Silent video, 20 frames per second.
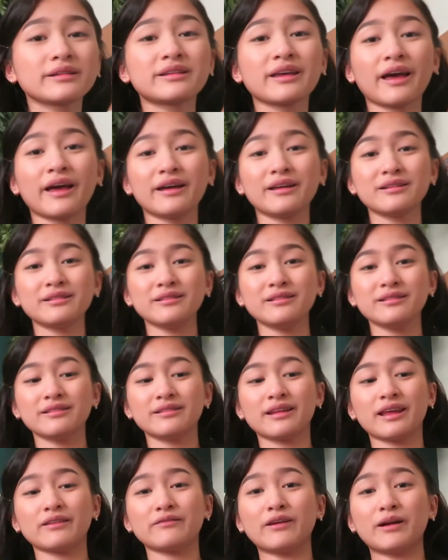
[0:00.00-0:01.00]

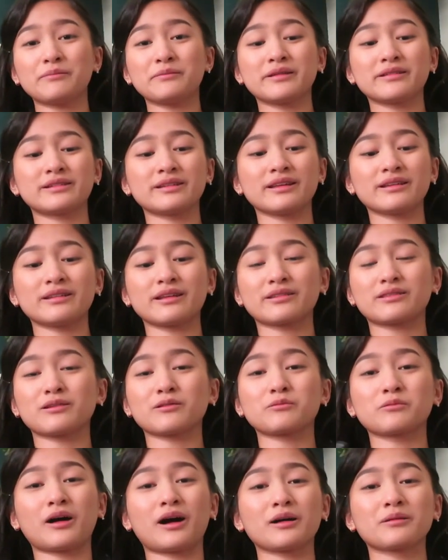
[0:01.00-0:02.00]
Again, if I'm using like
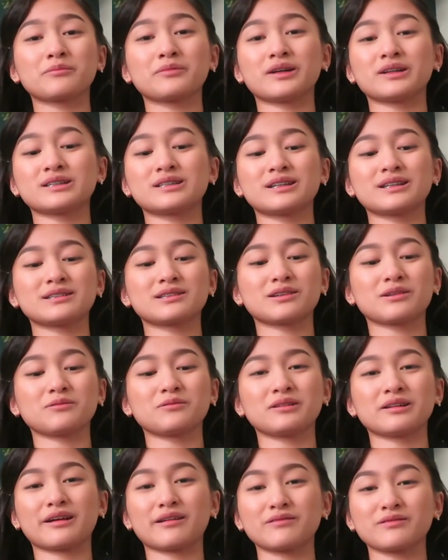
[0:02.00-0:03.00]
the wrong brushes
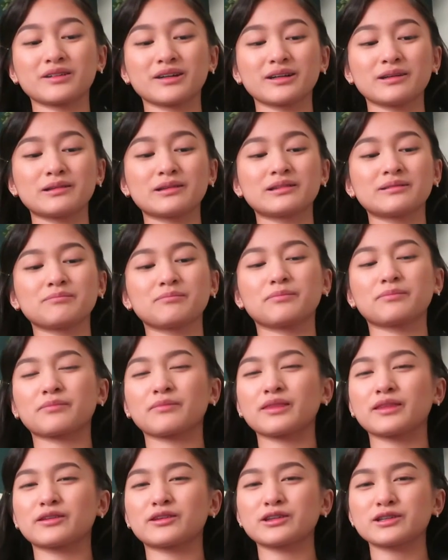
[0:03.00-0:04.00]
or whatever,
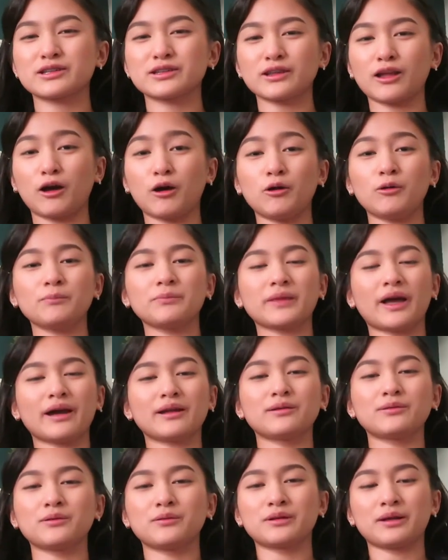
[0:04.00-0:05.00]
just know
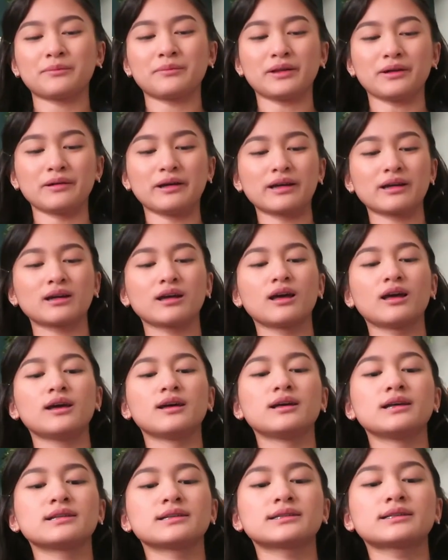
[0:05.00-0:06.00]
I don't know what I'm
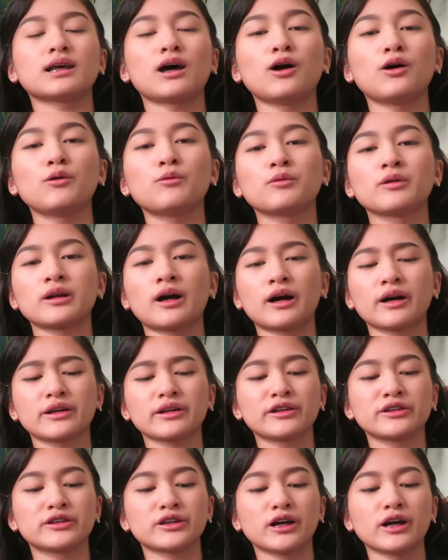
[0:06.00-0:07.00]
doing. So we're not
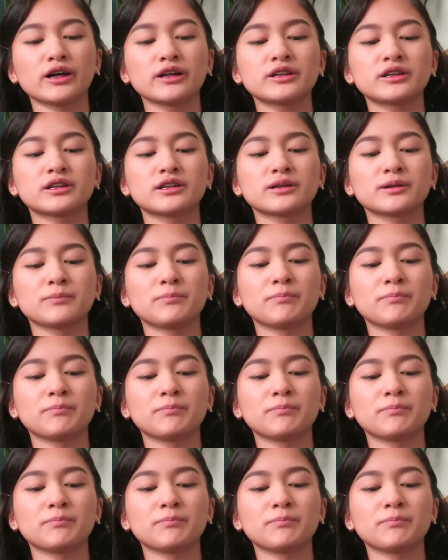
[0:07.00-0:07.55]
gonna judge.